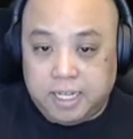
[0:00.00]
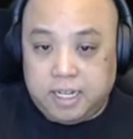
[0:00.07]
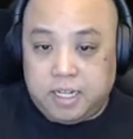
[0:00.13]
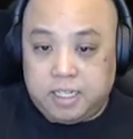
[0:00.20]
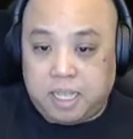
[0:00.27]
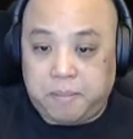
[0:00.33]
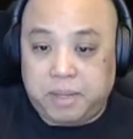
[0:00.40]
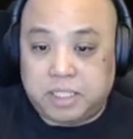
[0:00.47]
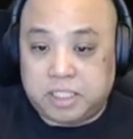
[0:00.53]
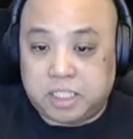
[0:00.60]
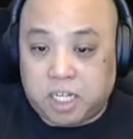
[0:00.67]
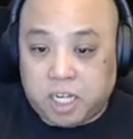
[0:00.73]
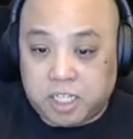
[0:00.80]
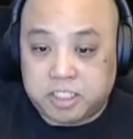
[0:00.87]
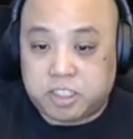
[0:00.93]
That means the
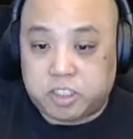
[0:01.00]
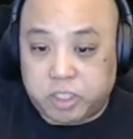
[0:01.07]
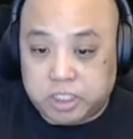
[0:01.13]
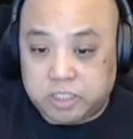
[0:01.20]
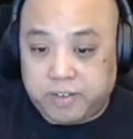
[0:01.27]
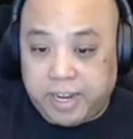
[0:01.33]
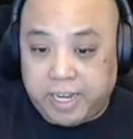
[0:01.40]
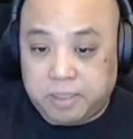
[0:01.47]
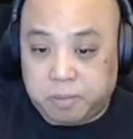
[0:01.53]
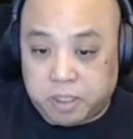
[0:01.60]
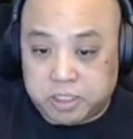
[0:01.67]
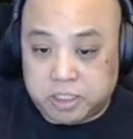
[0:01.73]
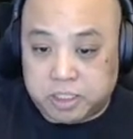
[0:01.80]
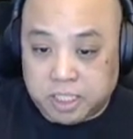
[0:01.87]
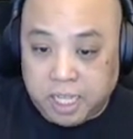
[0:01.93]
concentration of H
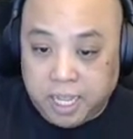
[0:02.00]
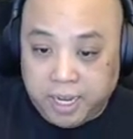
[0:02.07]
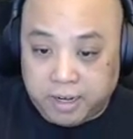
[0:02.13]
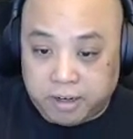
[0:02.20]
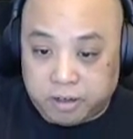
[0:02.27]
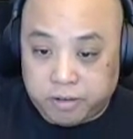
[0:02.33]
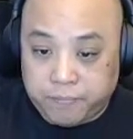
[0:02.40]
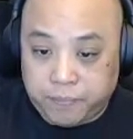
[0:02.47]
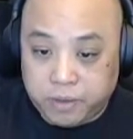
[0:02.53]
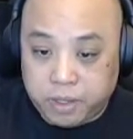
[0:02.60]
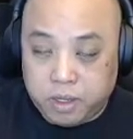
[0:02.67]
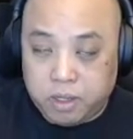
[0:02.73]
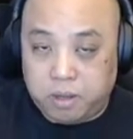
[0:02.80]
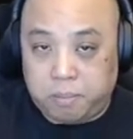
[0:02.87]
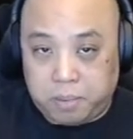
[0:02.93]
plus is higher,
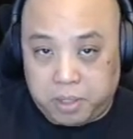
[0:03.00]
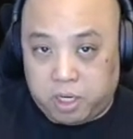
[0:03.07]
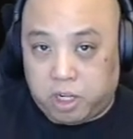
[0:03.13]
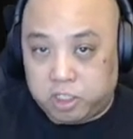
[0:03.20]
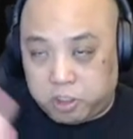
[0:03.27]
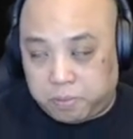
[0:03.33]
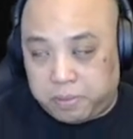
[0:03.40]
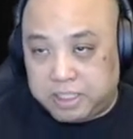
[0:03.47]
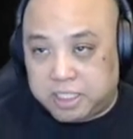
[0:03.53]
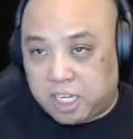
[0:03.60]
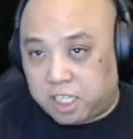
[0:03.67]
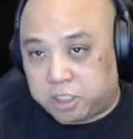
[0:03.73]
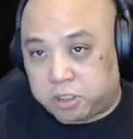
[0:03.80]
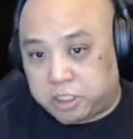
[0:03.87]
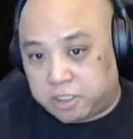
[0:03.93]
but it also means the
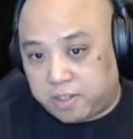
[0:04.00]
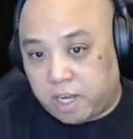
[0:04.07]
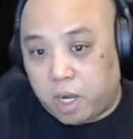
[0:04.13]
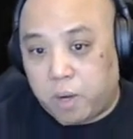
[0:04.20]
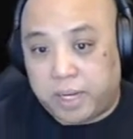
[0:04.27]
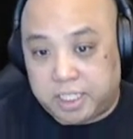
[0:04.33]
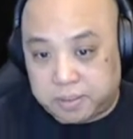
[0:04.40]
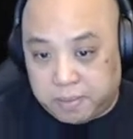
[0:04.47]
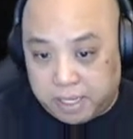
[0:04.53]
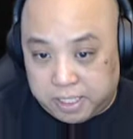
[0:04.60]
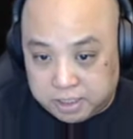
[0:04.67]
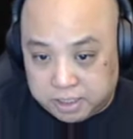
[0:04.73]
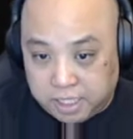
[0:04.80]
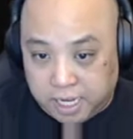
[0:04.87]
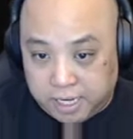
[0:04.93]
concentration of OH minus
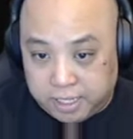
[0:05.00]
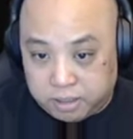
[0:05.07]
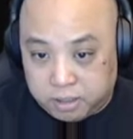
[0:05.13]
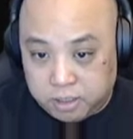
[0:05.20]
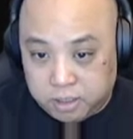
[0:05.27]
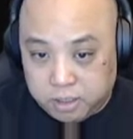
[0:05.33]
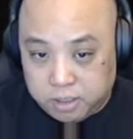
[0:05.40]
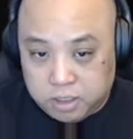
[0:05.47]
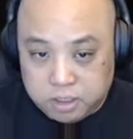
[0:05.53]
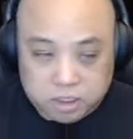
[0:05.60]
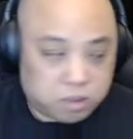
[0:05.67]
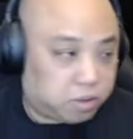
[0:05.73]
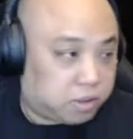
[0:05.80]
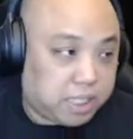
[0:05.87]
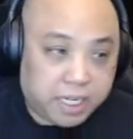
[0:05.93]
is higher. So
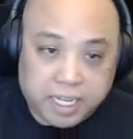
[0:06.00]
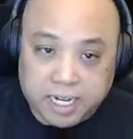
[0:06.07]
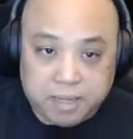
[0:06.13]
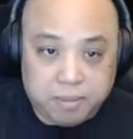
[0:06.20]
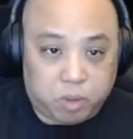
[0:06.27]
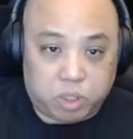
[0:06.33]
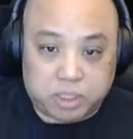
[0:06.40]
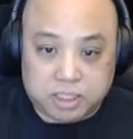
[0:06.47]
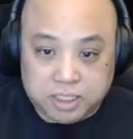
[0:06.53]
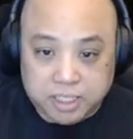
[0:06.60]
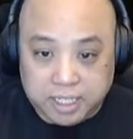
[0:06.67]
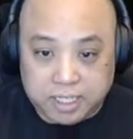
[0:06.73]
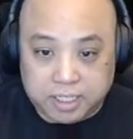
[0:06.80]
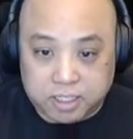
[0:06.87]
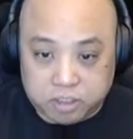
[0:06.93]
it's not getting more
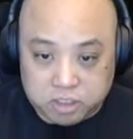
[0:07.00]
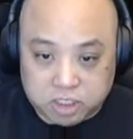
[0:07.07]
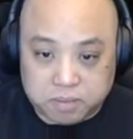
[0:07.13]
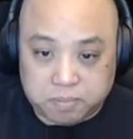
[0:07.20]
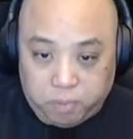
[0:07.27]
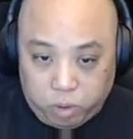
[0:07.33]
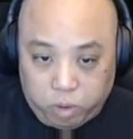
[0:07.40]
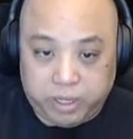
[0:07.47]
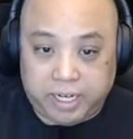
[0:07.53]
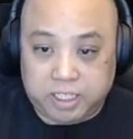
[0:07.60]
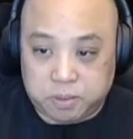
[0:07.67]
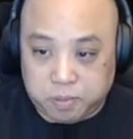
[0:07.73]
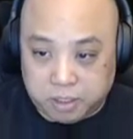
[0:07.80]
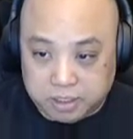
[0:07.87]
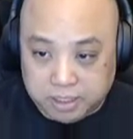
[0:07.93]
acidic, there's just more H
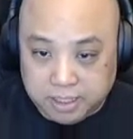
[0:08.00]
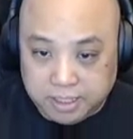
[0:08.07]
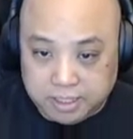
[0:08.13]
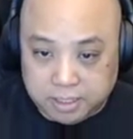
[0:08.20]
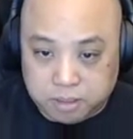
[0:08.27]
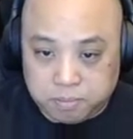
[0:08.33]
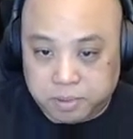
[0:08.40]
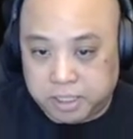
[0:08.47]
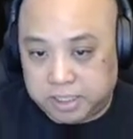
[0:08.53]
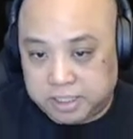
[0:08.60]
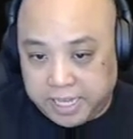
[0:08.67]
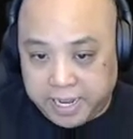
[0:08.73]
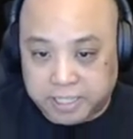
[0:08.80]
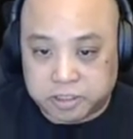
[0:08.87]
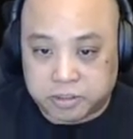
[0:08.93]
plus in there, but it's
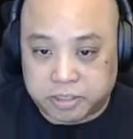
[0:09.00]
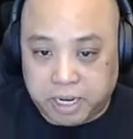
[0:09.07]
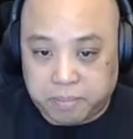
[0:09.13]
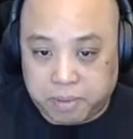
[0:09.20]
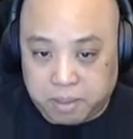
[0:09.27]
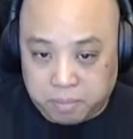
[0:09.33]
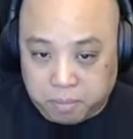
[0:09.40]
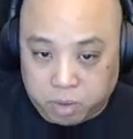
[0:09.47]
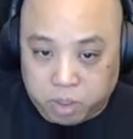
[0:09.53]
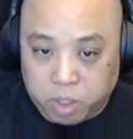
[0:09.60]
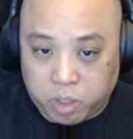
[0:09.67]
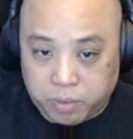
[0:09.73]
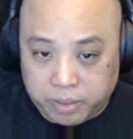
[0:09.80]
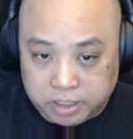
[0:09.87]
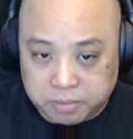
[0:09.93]
canceled out by more
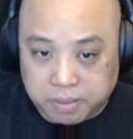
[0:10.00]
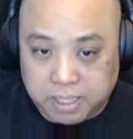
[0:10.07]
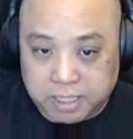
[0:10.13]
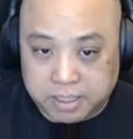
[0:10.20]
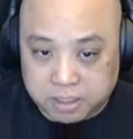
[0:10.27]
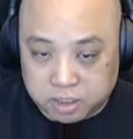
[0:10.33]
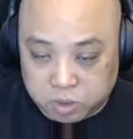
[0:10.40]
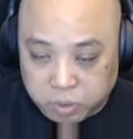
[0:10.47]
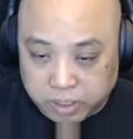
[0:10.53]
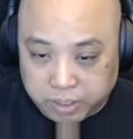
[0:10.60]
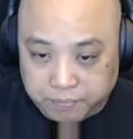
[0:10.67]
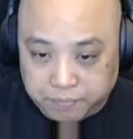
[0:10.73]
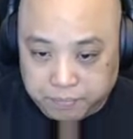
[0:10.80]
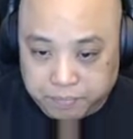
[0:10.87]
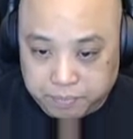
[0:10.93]
OH minus as well.
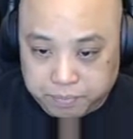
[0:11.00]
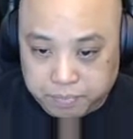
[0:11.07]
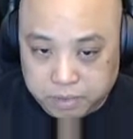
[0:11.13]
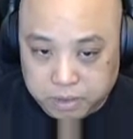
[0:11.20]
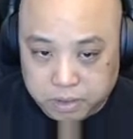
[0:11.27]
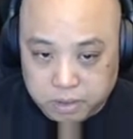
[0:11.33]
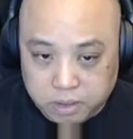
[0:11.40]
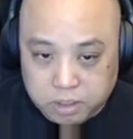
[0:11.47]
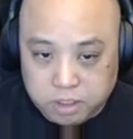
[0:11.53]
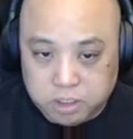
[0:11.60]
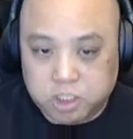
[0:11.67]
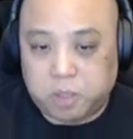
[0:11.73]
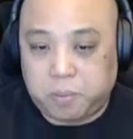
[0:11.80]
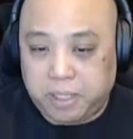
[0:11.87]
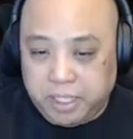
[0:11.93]

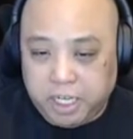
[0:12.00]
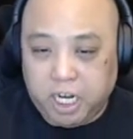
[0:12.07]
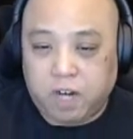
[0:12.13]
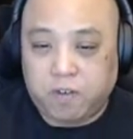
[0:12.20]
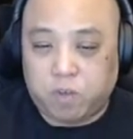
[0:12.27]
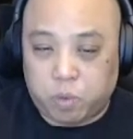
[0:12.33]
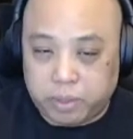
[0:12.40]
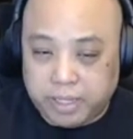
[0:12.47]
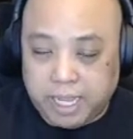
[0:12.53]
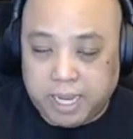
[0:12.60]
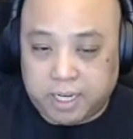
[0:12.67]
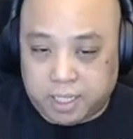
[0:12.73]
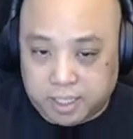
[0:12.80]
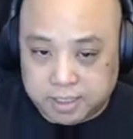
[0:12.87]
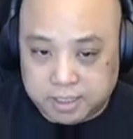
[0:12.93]
So be careful with that
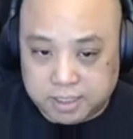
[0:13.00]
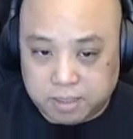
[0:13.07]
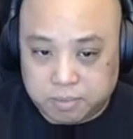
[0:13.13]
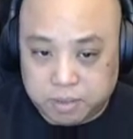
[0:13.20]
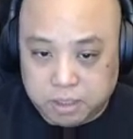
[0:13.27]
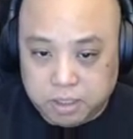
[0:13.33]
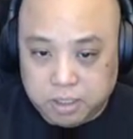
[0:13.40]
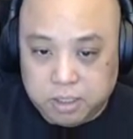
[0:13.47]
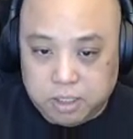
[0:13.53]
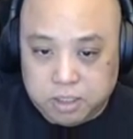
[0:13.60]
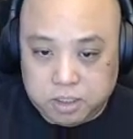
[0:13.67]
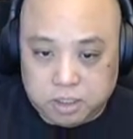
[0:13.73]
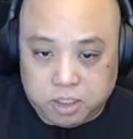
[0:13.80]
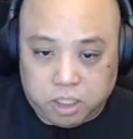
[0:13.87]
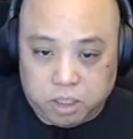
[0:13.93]
concept.
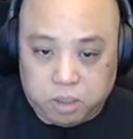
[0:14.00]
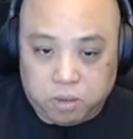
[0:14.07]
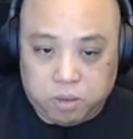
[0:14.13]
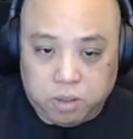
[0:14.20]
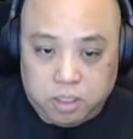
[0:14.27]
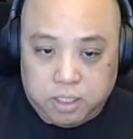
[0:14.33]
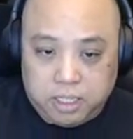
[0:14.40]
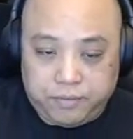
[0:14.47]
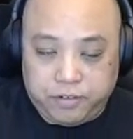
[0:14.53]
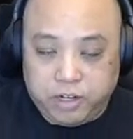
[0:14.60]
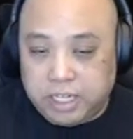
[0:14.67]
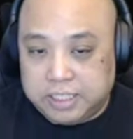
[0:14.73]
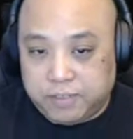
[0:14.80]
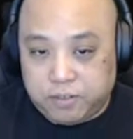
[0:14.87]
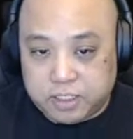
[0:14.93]
So if you're at
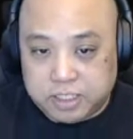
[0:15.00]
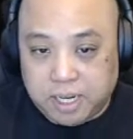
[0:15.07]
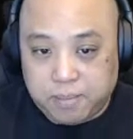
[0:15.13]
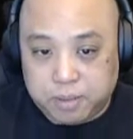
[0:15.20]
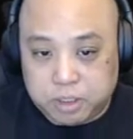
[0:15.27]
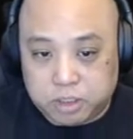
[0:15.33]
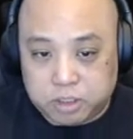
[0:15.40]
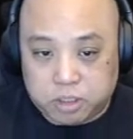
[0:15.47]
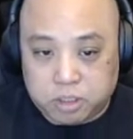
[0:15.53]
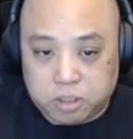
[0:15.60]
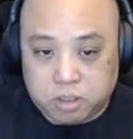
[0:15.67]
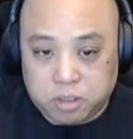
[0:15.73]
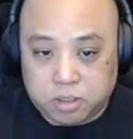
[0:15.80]
a different temperature,